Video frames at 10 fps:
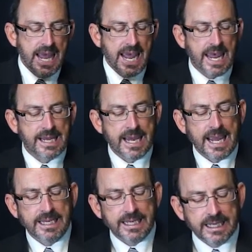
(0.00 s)
And,
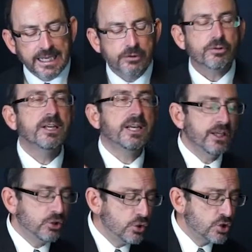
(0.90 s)
and entering
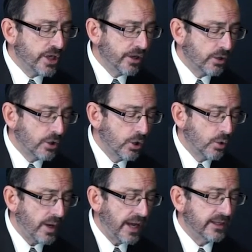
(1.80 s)
into
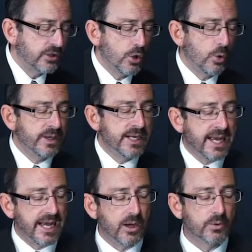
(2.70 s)
Jericho and going
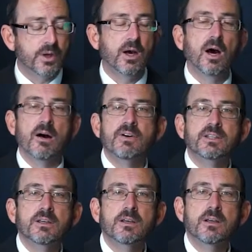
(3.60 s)
out of
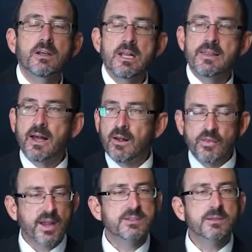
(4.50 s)
it. Now,
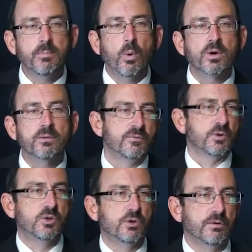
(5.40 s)
that's important
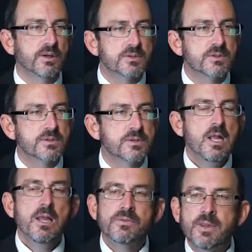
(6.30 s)
for two reasons.
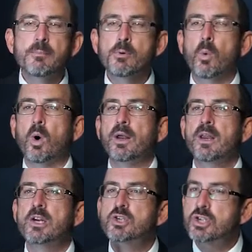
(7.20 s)
Number
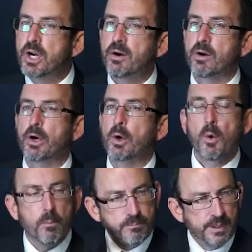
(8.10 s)
one, Jericho,
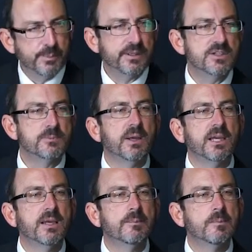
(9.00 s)
biblically
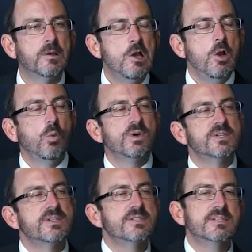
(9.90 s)
speaking, was
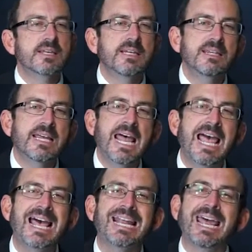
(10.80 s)
a city that
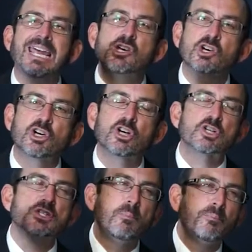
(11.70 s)
had a
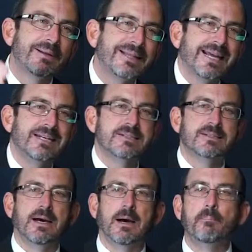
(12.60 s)
curse
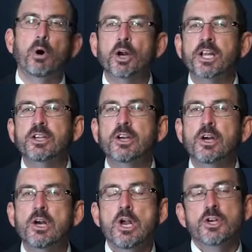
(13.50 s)
placed upon it.
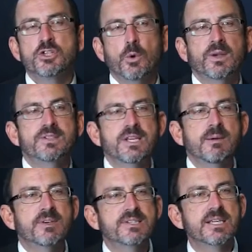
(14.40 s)
So we see
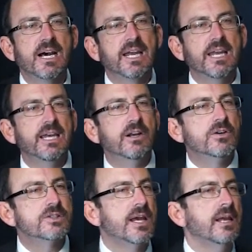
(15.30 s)
Messiah
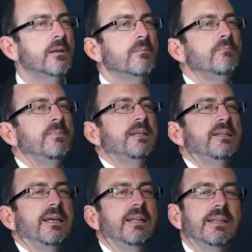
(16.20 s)
enters and
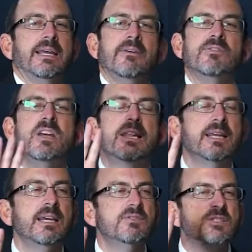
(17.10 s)
immediately leaves,
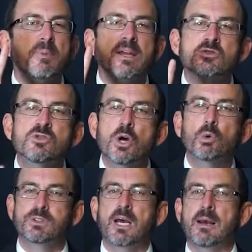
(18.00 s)
leaves, spends
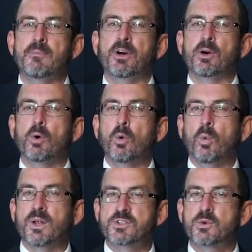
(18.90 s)
no time there
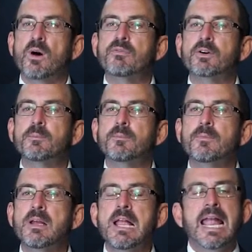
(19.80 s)
whatsoever.
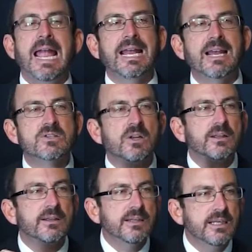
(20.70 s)
And as
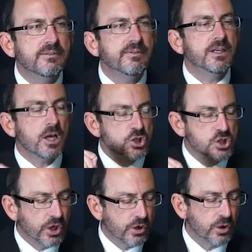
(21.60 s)
leaving
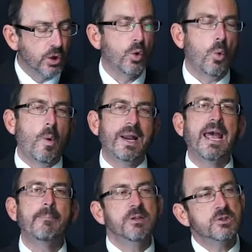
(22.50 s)
Jericho, what
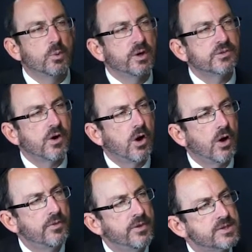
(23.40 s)
happens? Well, he's
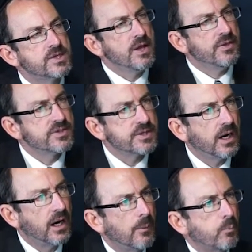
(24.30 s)
on this, this
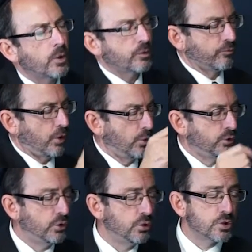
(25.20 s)
upward
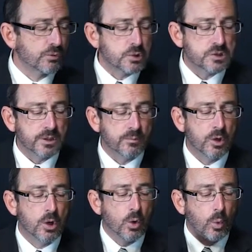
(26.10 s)
road to
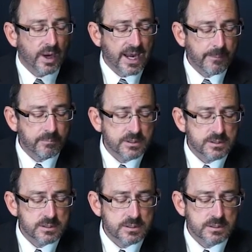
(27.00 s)
Jerusalem. What
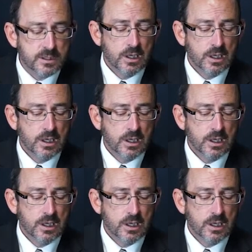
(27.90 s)
happens?